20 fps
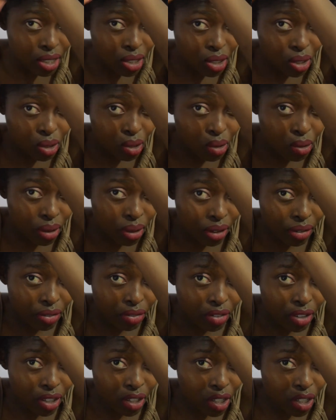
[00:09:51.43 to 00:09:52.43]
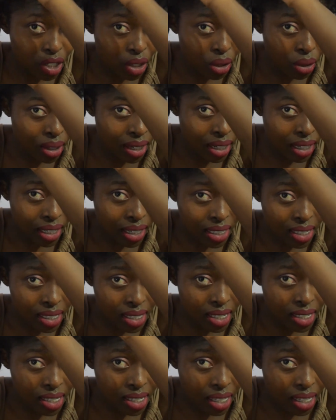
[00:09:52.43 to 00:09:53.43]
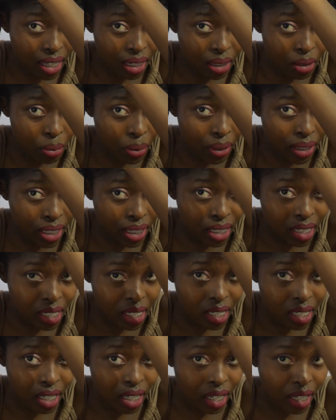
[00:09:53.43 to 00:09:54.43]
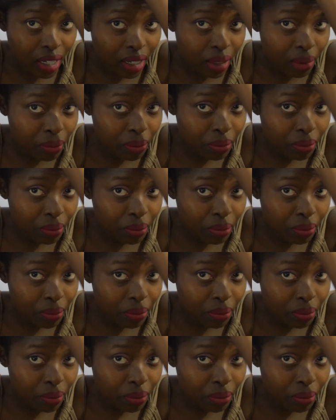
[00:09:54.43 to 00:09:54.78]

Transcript: to do a very organized side part here.